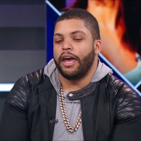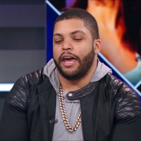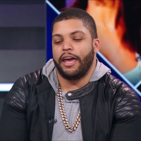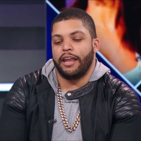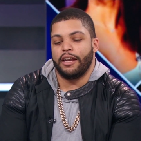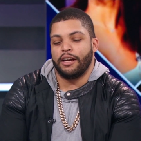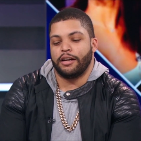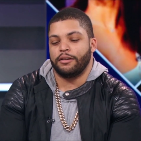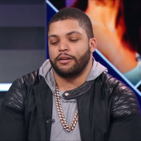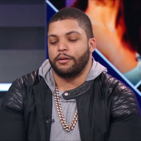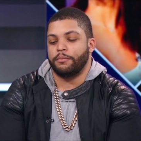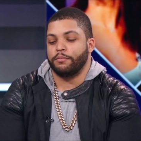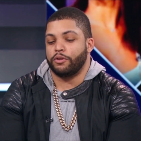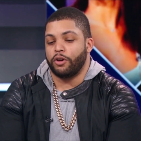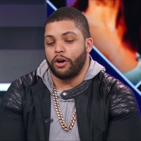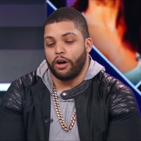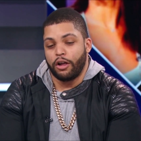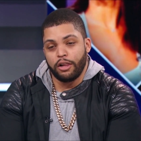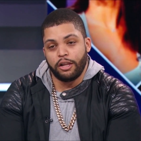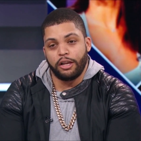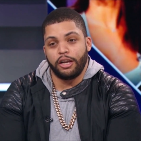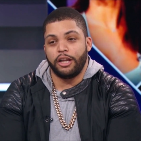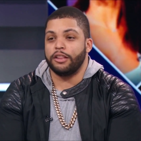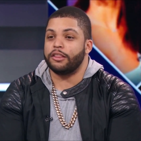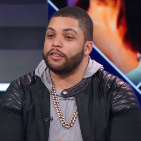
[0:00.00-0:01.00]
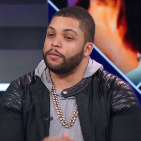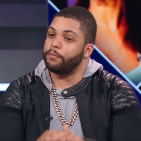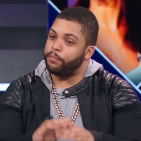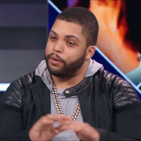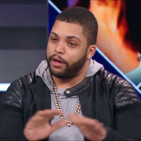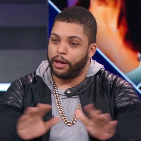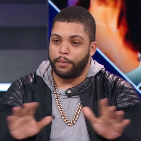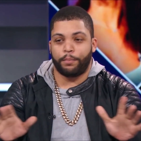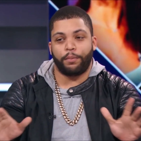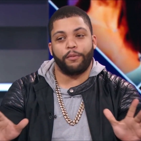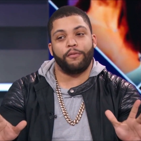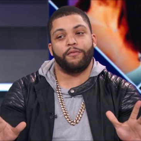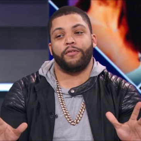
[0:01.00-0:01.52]
and I'm calling it the
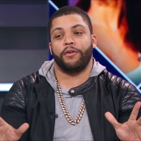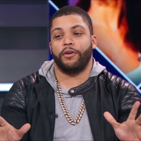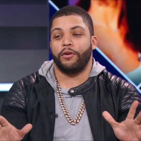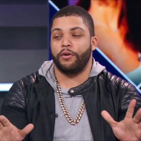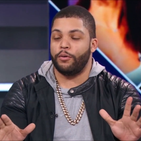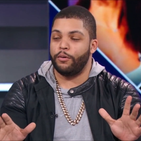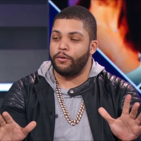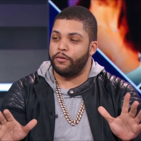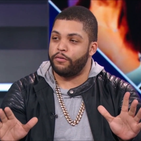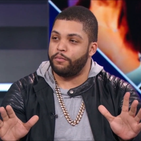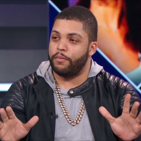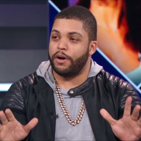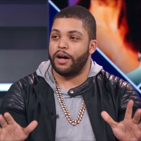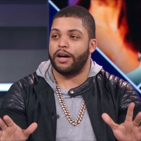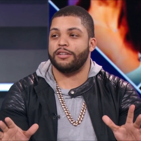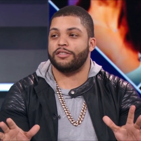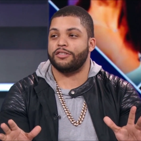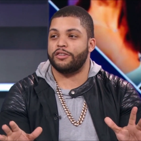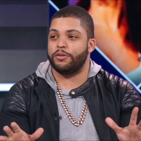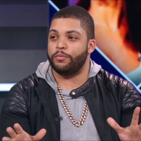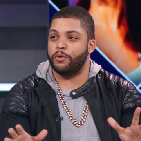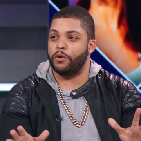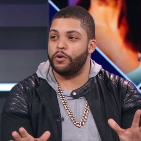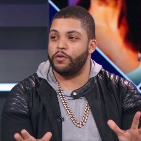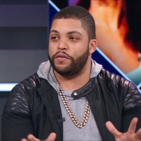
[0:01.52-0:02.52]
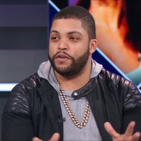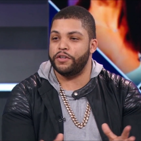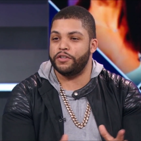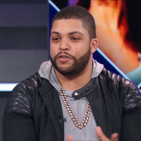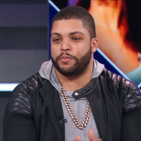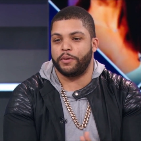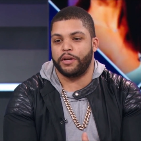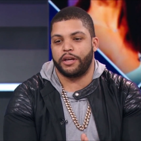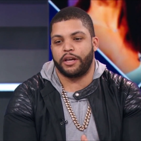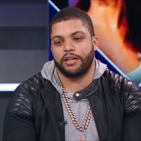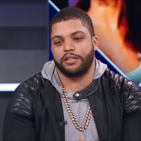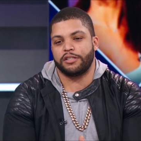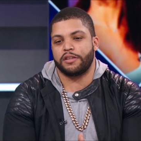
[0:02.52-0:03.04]
pay-per-view of monster
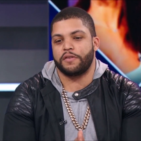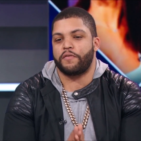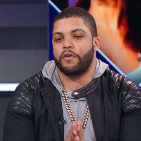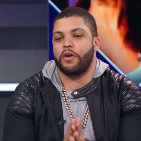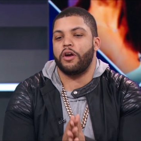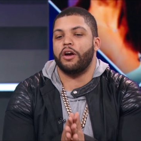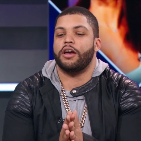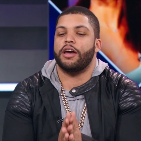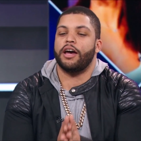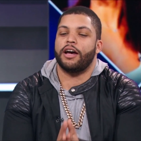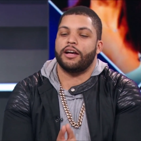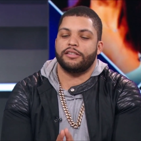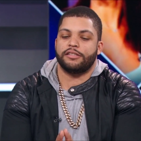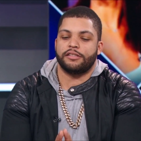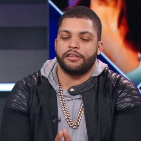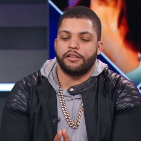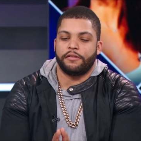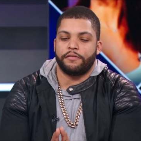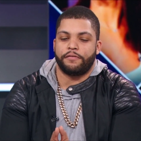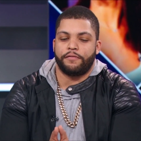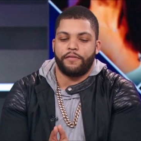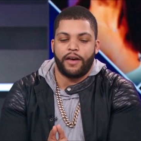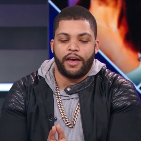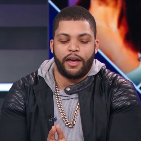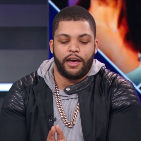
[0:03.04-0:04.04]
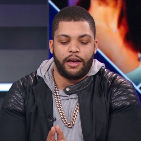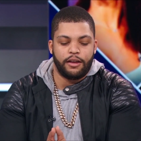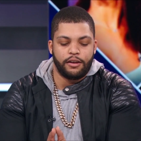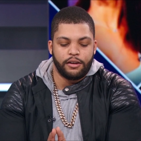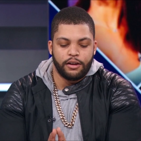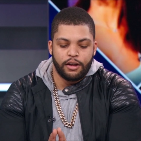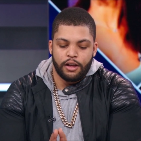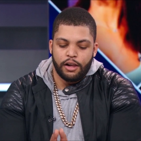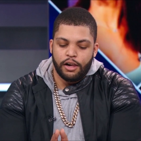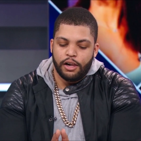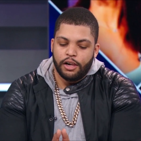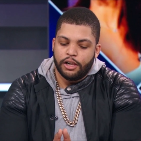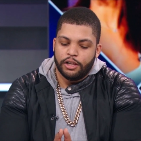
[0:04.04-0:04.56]
movies because if you're a Godzilla fan,